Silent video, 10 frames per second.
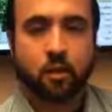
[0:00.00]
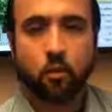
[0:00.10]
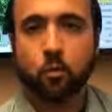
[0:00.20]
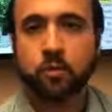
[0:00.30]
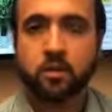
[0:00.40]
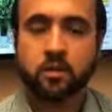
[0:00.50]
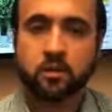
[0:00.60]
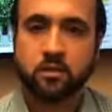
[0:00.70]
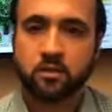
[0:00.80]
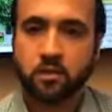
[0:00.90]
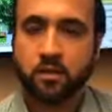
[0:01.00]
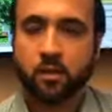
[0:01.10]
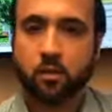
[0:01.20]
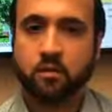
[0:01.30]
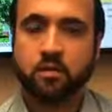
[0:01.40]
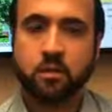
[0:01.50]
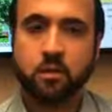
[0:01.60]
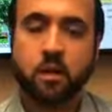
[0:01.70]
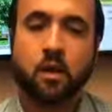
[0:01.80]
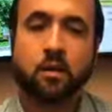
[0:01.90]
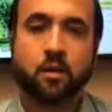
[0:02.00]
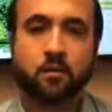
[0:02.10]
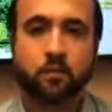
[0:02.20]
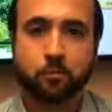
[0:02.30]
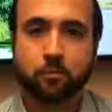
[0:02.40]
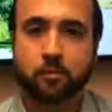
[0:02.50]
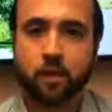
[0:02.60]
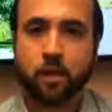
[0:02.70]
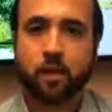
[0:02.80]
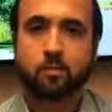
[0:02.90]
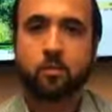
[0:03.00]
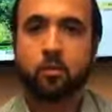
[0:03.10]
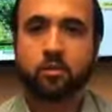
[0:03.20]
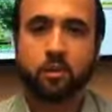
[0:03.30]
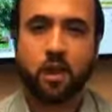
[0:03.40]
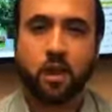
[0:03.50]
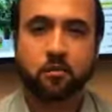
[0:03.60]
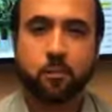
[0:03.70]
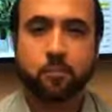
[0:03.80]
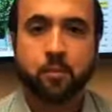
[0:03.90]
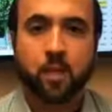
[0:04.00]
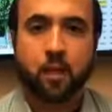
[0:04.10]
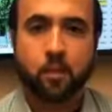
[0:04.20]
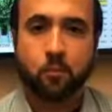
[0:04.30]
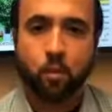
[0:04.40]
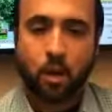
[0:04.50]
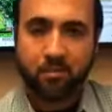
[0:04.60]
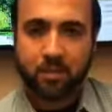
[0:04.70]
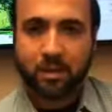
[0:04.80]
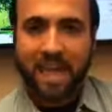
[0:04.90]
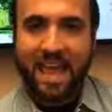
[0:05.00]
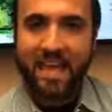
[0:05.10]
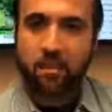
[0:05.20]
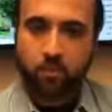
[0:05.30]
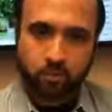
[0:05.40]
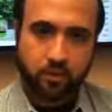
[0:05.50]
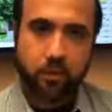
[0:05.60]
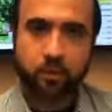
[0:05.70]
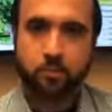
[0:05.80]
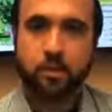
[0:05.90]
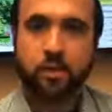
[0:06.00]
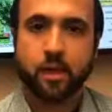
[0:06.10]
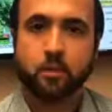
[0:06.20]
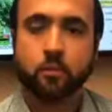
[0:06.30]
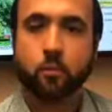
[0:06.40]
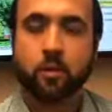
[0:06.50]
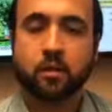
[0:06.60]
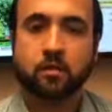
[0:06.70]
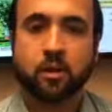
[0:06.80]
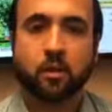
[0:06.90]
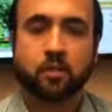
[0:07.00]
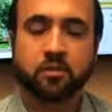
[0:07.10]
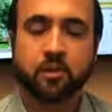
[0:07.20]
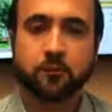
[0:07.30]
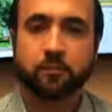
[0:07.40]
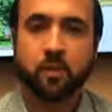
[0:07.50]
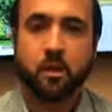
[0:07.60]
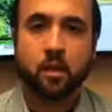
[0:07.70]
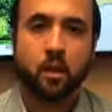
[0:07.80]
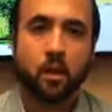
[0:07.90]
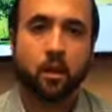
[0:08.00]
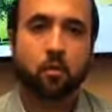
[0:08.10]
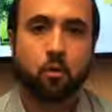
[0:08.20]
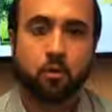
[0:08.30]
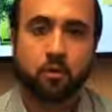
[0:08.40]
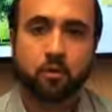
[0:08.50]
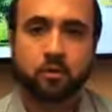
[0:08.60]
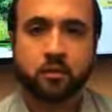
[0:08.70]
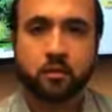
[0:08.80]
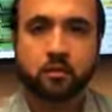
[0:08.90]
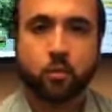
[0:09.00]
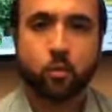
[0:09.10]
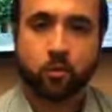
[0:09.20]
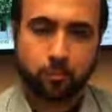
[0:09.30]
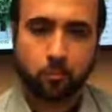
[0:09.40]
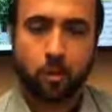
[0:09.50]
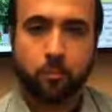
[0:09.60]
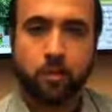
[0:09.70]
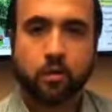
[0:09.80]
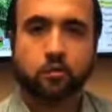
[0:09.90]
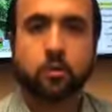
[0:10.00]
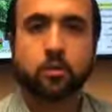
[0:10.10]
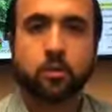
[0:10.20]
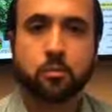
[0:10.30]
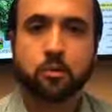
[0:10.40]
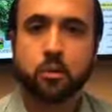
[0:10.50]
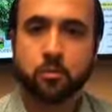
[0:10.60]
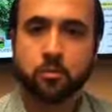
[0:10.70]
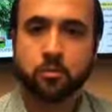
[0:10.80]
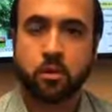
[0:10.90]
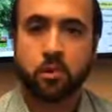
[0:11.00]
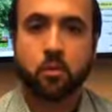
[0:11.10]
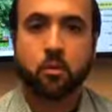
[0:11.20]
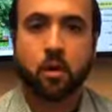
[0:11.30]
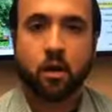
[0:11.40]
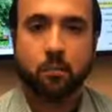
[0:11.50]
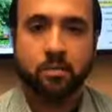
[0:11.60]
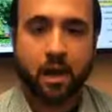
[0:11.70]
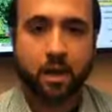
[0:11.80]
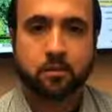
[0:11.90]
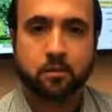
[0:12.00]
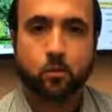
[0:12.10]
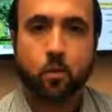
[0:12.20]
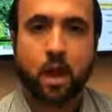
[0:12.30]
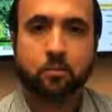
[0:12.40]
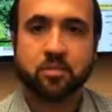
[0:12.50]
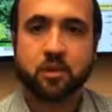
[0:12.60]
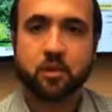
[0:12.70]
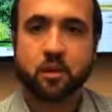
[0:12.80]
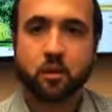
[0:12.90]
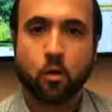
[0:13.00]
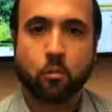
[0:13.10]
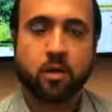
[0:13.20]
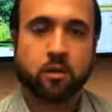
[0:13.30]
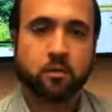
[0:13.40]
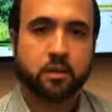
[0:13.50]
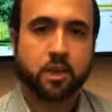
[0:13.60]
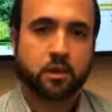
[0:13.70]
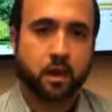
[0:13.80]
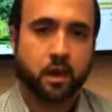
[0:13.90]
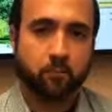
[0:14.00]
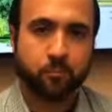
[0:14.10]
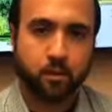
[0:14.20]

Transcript: L O P E Z L L C. LLC. That's facebook.com forward slash uh, Robson and with the and spelled out Lopez LLC. Um, or you can visit us on our web webpage www.robsonlopez.com